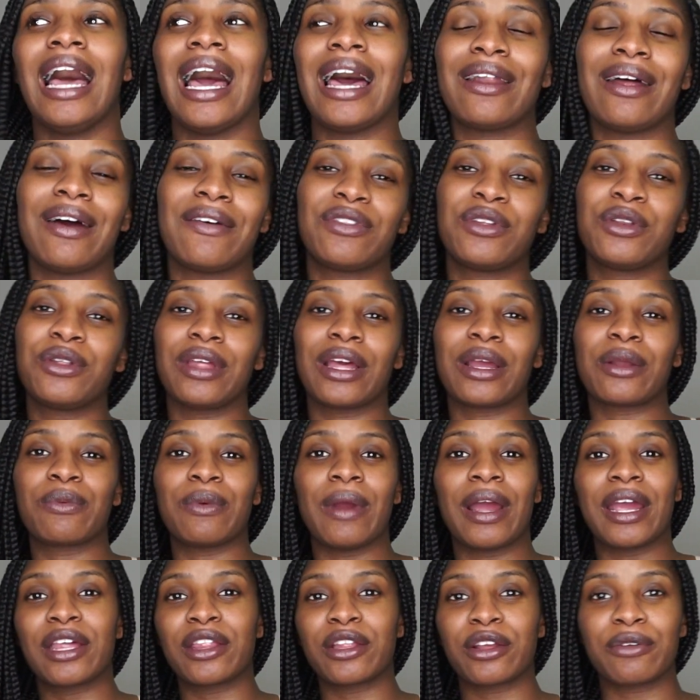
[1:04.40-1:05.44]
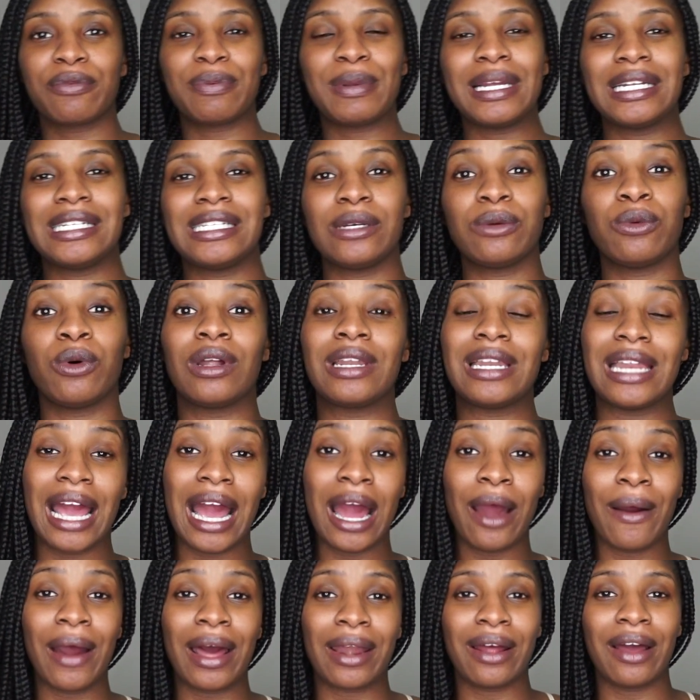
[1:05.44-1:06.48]
I don't have to do like regular PT. Well,
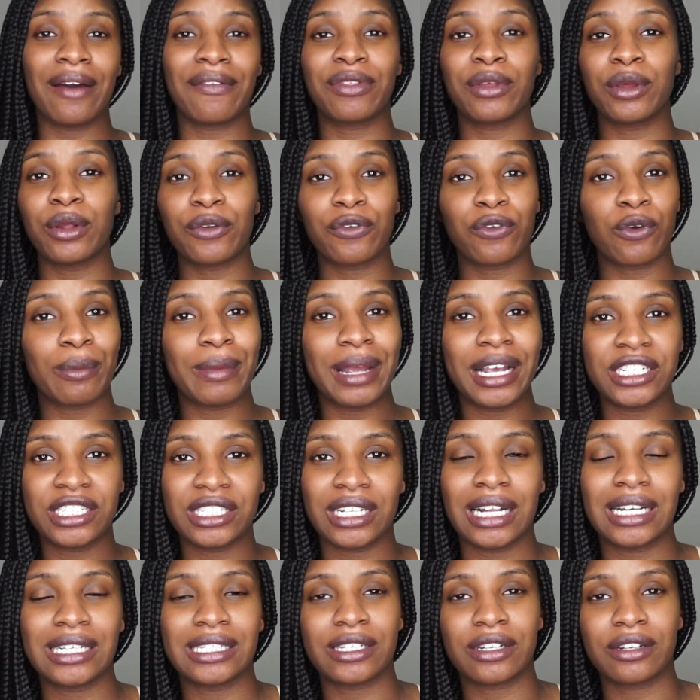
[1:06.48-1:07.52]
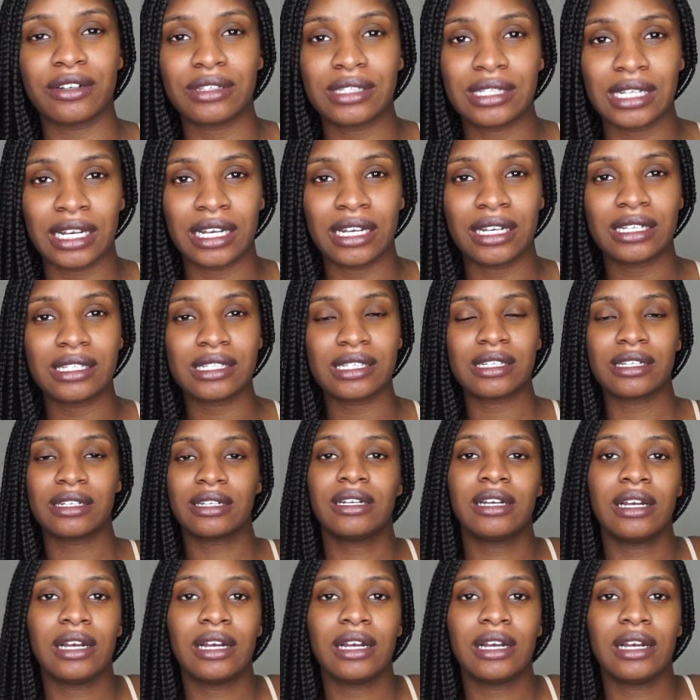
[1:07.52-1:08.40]
now I don't have to go to formation at 06,